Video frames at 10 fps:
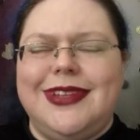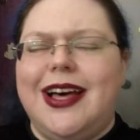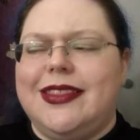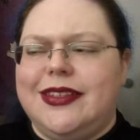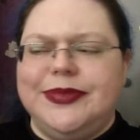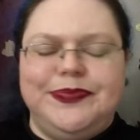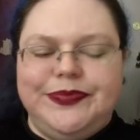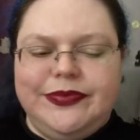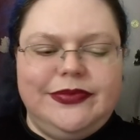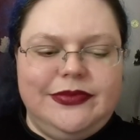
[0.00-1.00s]
Not
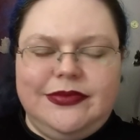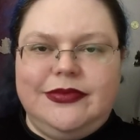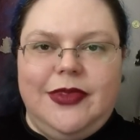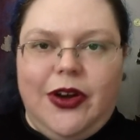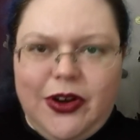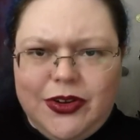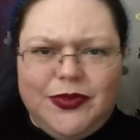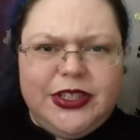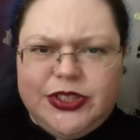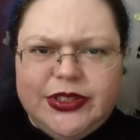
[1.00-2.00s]
the
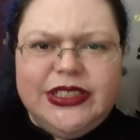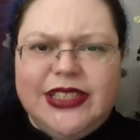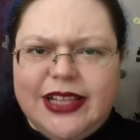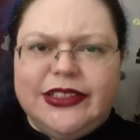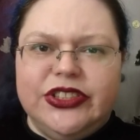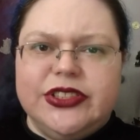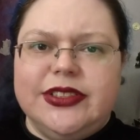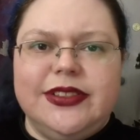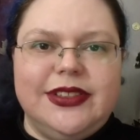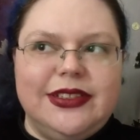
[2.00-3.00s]
artificial
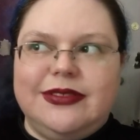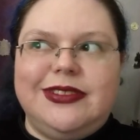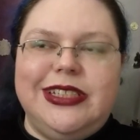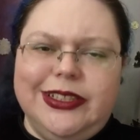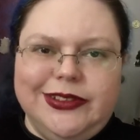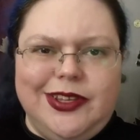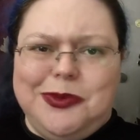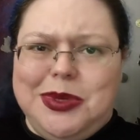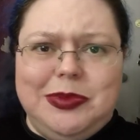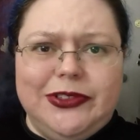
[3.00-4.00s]
intelligence that steals other